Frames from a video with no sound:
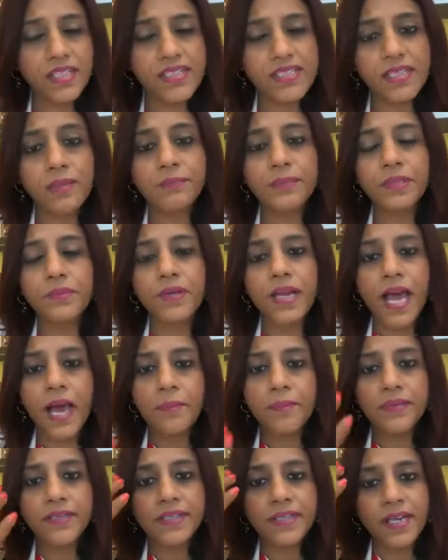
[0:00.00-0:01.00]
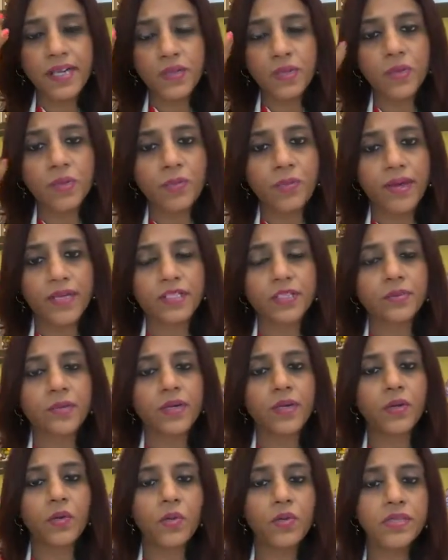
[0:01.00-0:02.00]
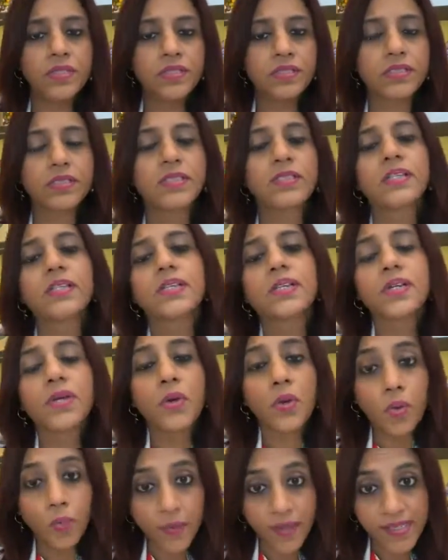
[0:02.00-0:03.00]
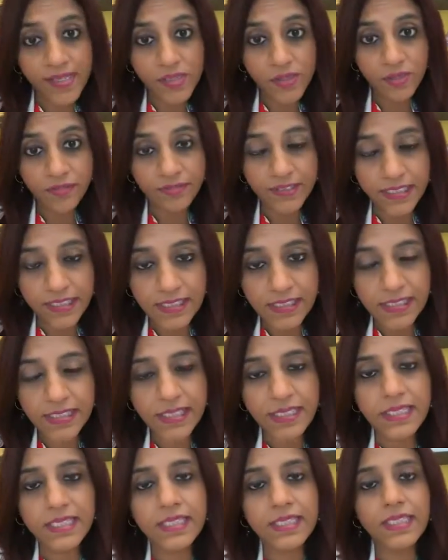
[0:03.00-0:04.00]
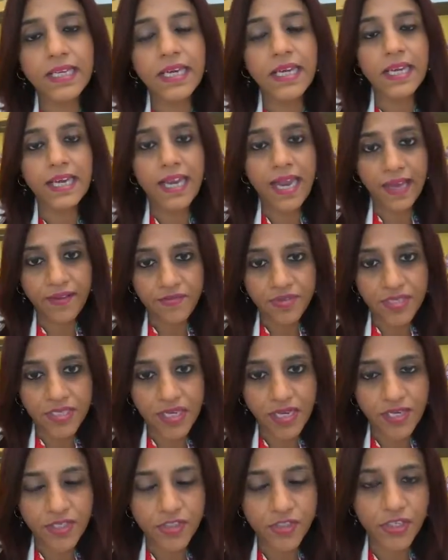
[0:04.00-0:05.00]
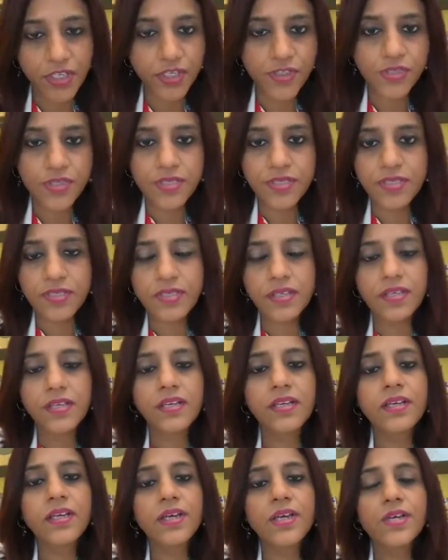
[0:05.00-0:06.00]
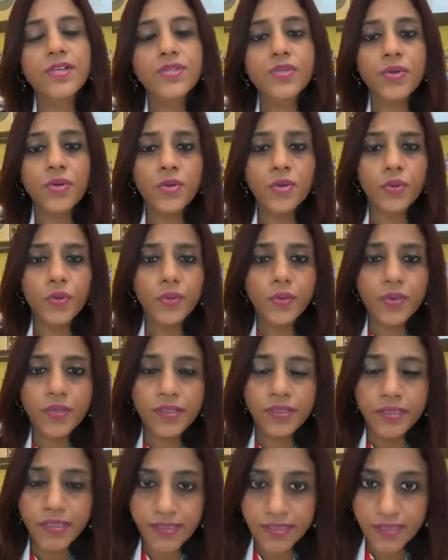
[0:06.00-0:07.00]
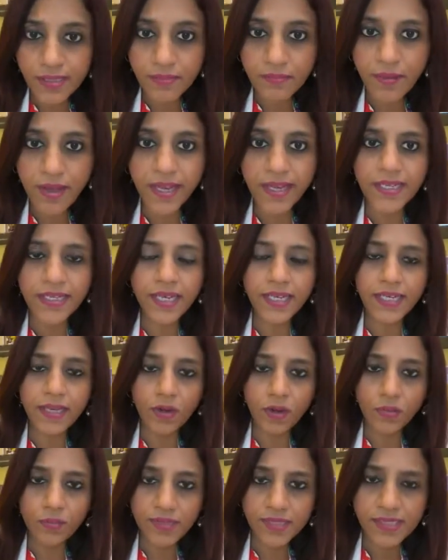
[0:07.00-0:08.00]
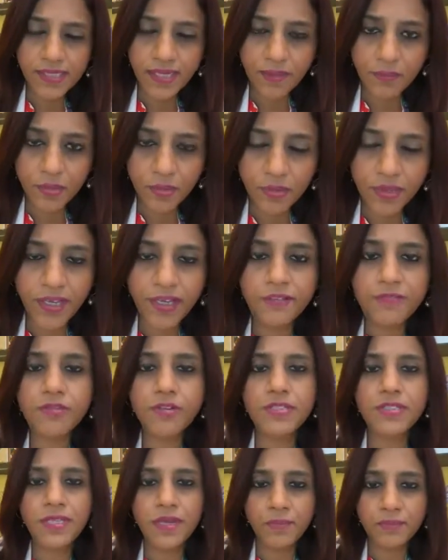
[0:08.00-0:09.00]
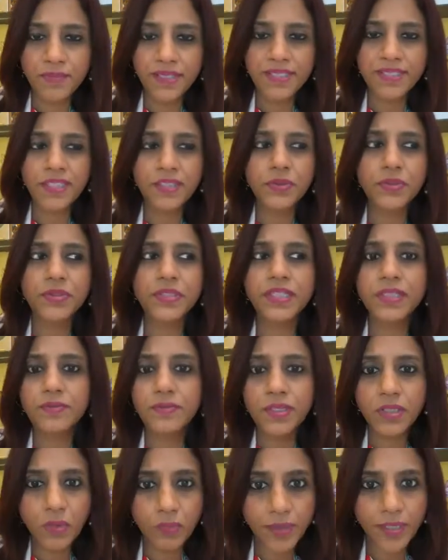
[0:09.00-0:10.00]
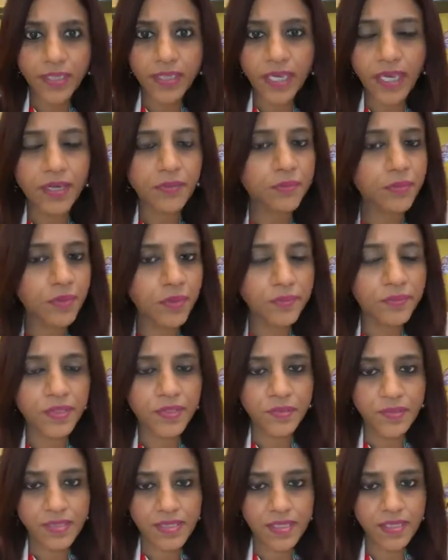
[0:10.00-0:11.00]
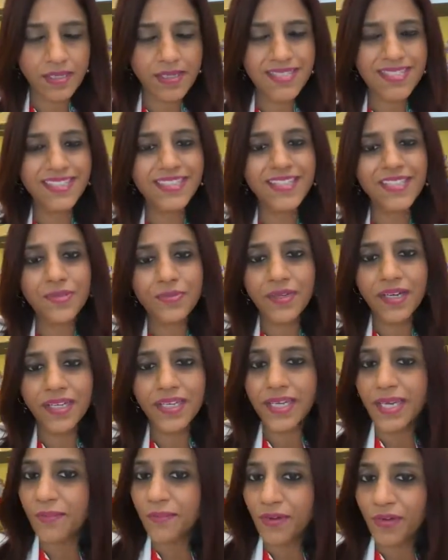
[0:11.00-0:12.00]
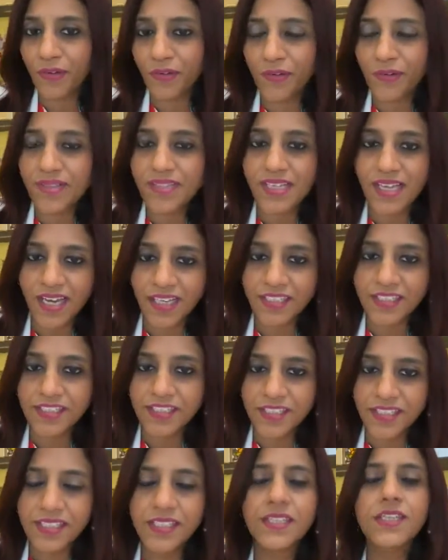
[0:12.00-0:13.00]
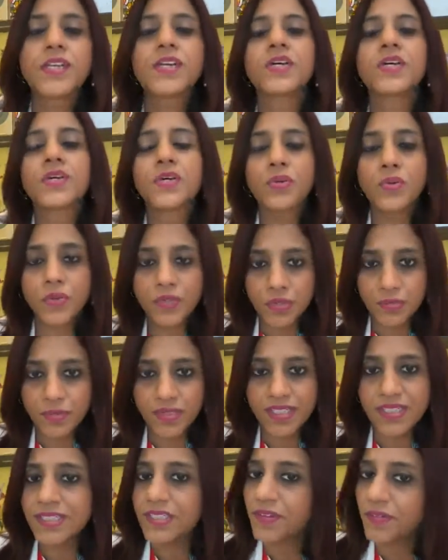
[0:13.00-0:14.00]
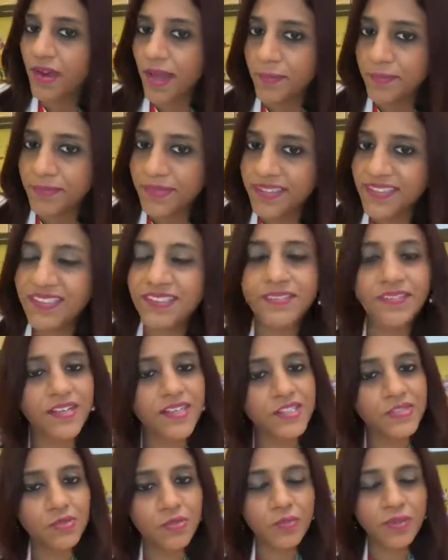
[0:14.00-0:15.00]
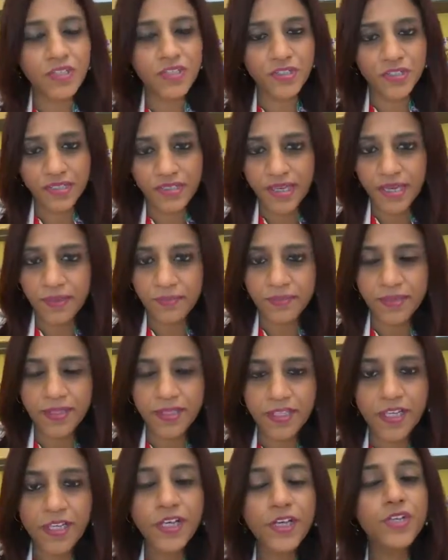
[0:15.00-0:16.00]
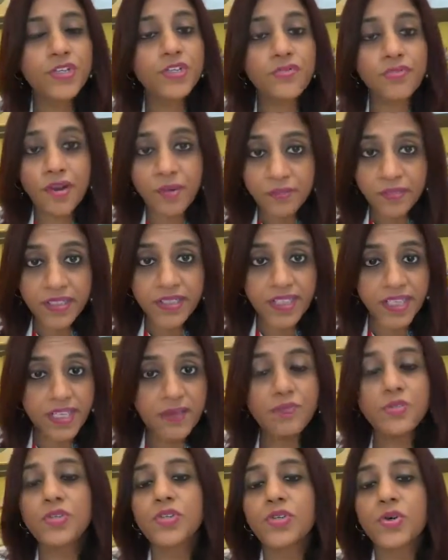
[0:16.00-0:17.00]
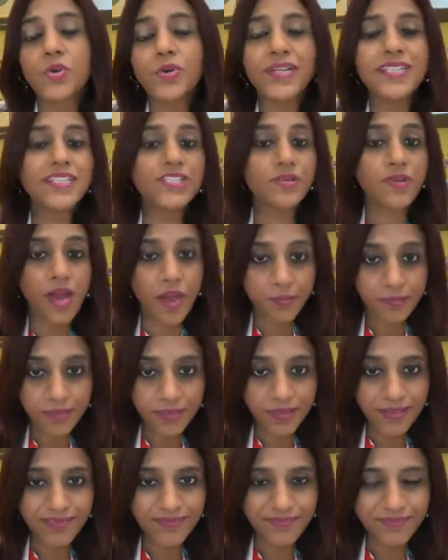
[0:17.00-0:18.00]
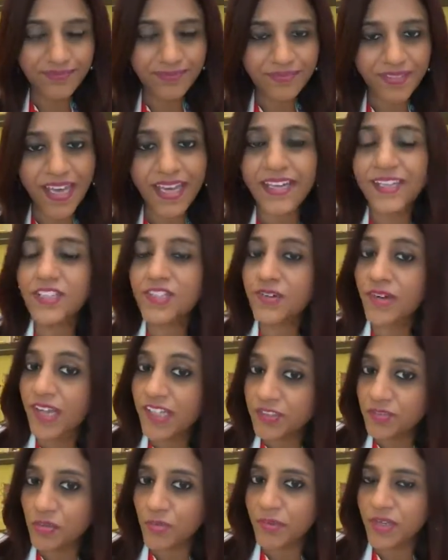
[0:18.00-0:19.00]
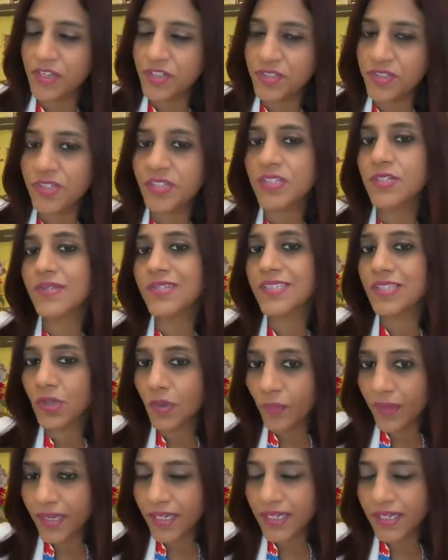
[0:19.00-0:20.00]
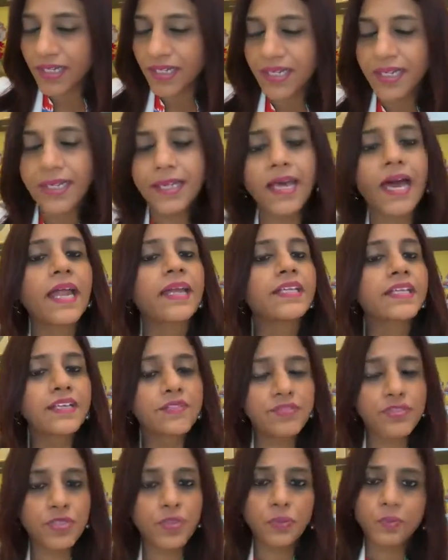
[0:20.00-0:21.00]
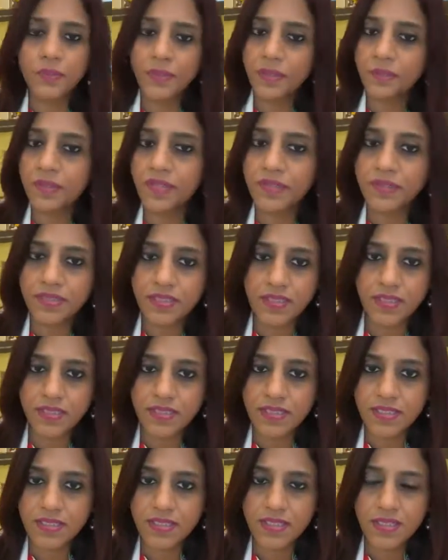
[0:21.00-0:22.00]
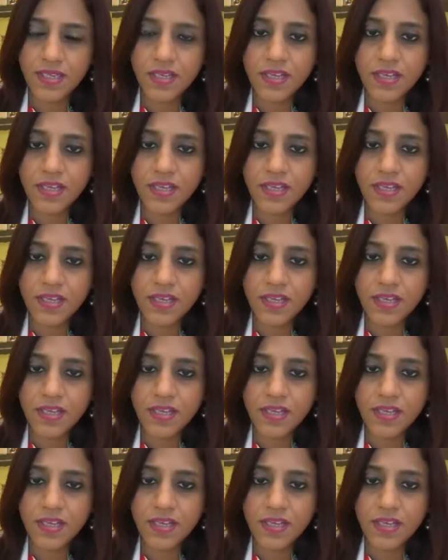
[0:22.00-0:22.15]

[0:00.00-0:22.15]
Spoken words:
Something will happen and I'll go back to my old ways of eating and lifestyle changes. So this in mind, I always kept looking for something that could give me quick and permanent results. And that's when I came across RTT, which means Rapid Transformational Therapy. So from the name, you know it's rapid and it's transformational, so it's quick and gives you permanent results.